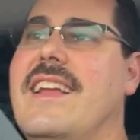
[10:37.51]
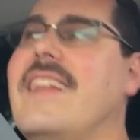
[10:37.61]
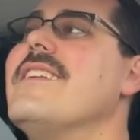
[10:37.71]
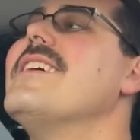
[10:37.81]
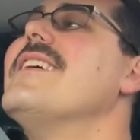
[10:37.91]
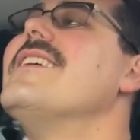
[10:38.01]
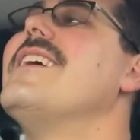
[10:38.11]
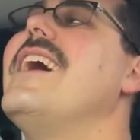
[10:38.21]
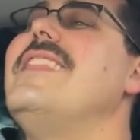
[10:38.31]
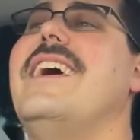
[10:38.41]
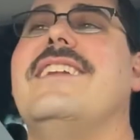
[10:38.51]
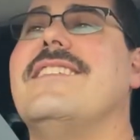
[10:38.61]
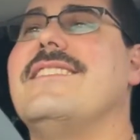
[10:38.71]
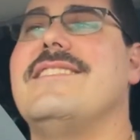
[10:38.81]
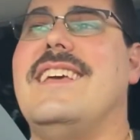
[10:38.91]
and
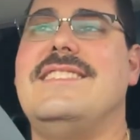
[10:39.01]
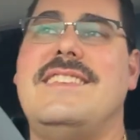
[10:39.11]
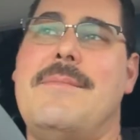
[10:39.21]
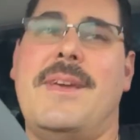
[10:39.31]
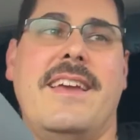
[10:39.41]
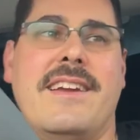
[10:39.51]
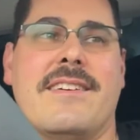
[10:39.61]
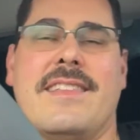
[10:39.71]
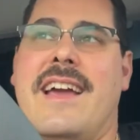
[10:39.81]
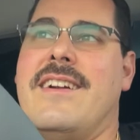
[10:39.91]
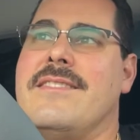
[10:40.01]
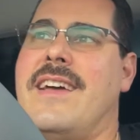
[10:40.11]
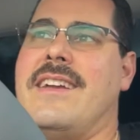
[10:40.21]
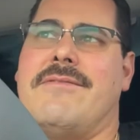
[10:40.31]
then they'd see me a year later and like,